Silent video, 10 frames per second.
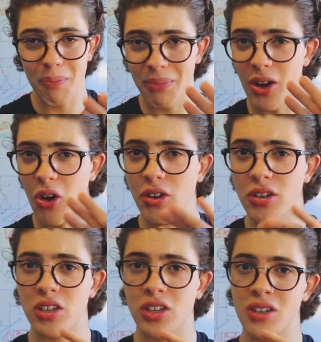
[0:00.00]
But
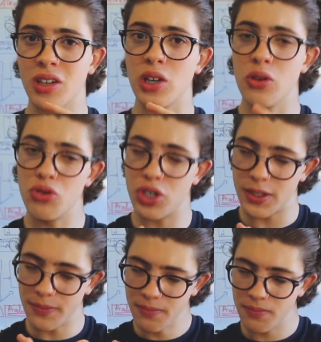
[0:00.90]
on
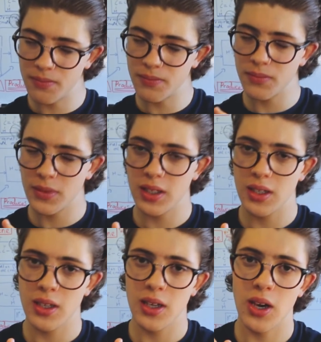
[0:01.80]
conclusion,
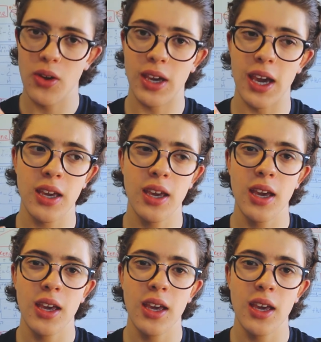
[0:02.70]
okay,